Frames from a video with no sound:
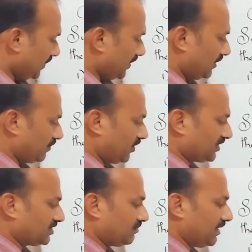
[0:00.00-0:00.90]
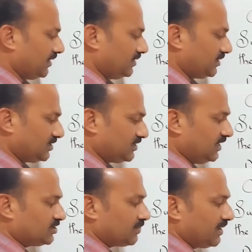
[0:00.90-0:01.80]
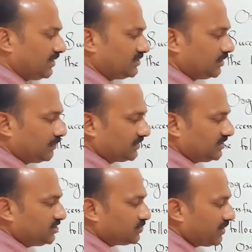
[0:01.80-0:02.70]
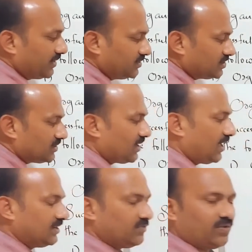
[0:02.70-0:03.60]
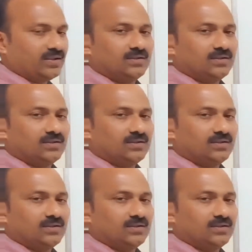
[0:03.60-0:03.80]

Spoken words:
Then production manager, sales manager, purchase manager, and